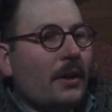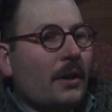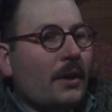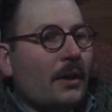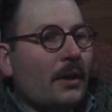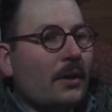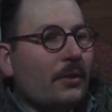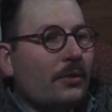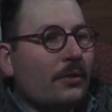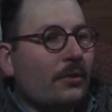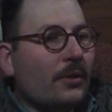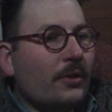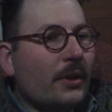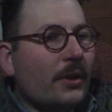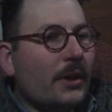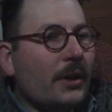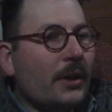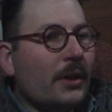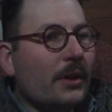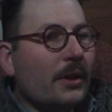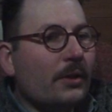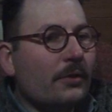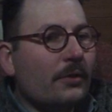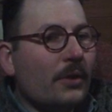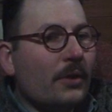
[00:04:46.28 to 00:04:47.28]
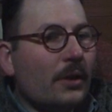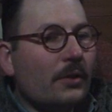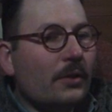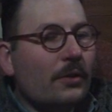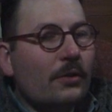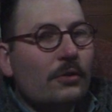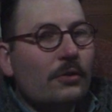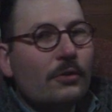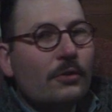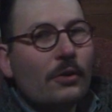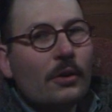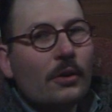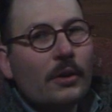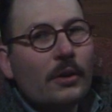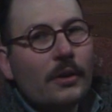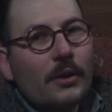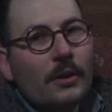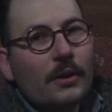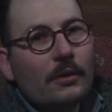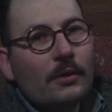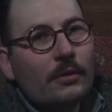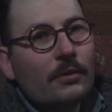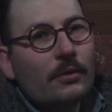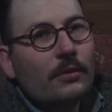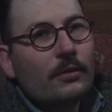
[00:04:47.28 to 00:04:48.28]
has started to try
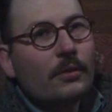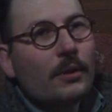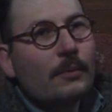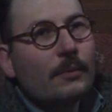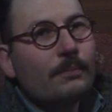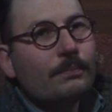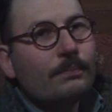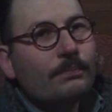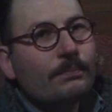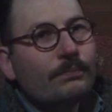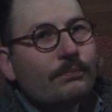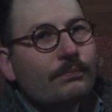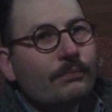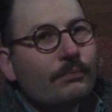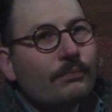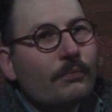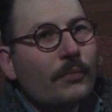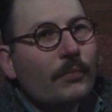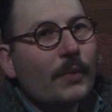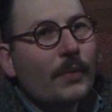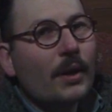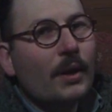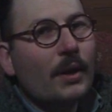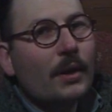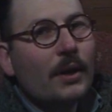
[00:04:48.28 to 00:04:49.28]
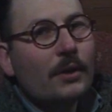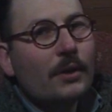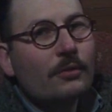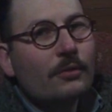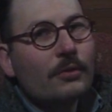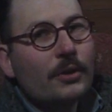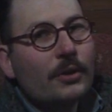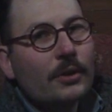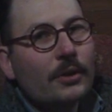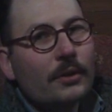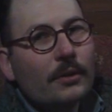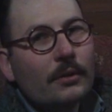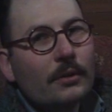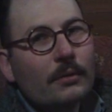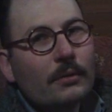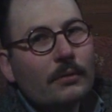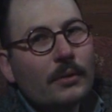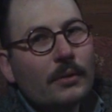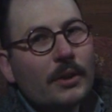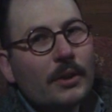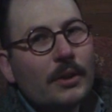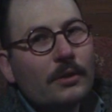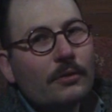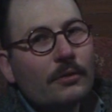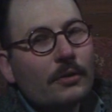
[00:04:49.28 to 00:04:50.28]
these electric
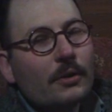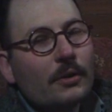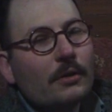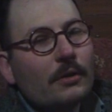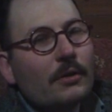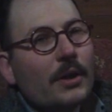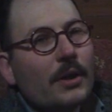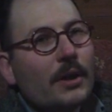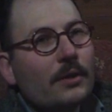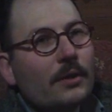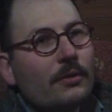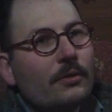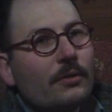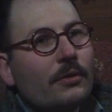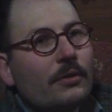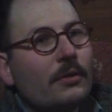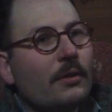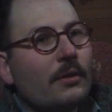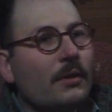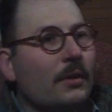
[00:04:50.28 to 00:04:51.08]
e-cigarettes.